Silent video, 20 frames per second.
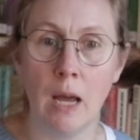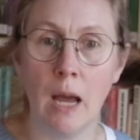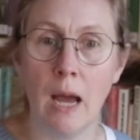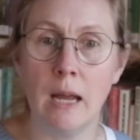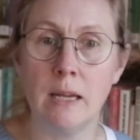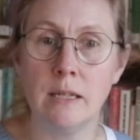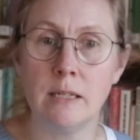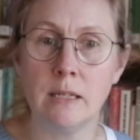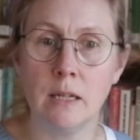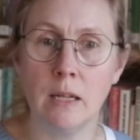
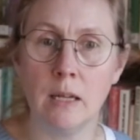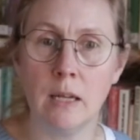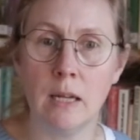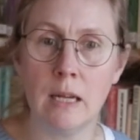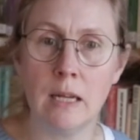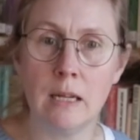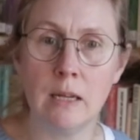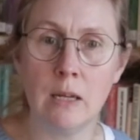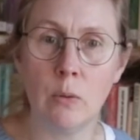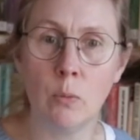and
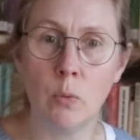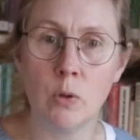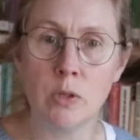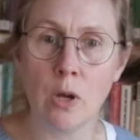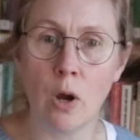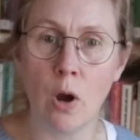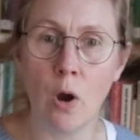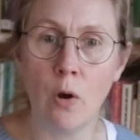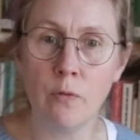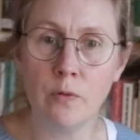he was
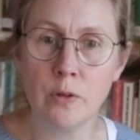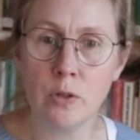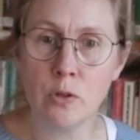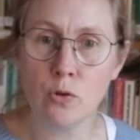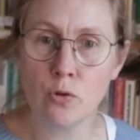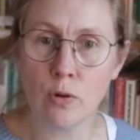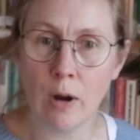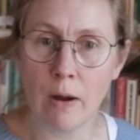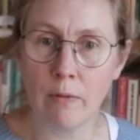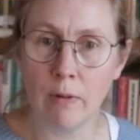often
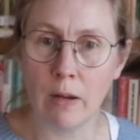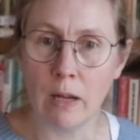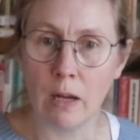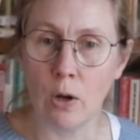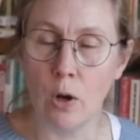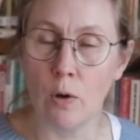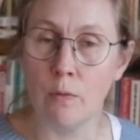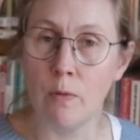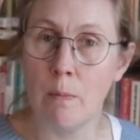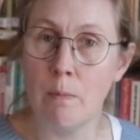
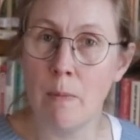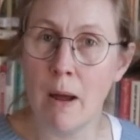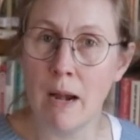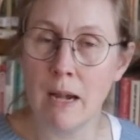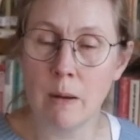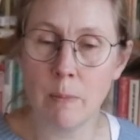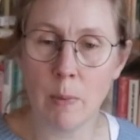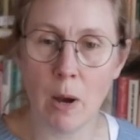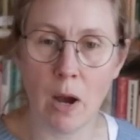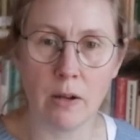travelling over
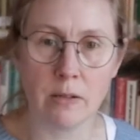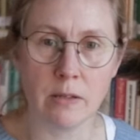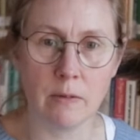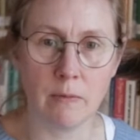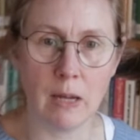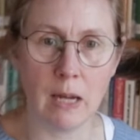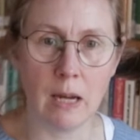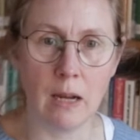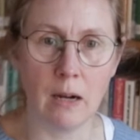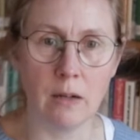many parts of
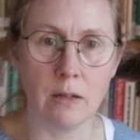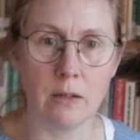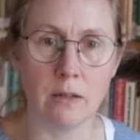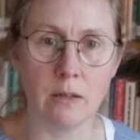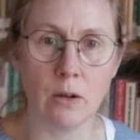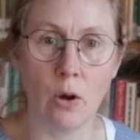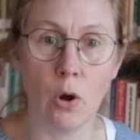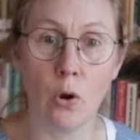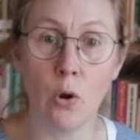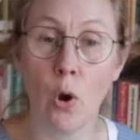
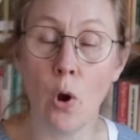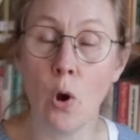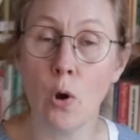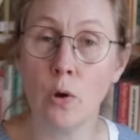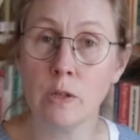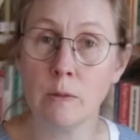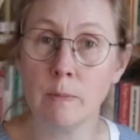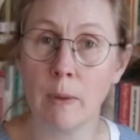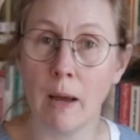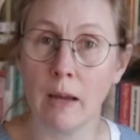England on
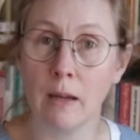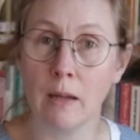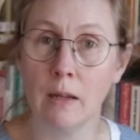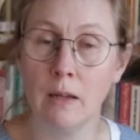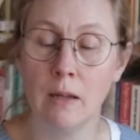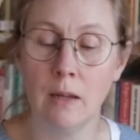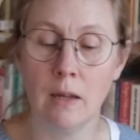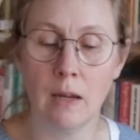horseback,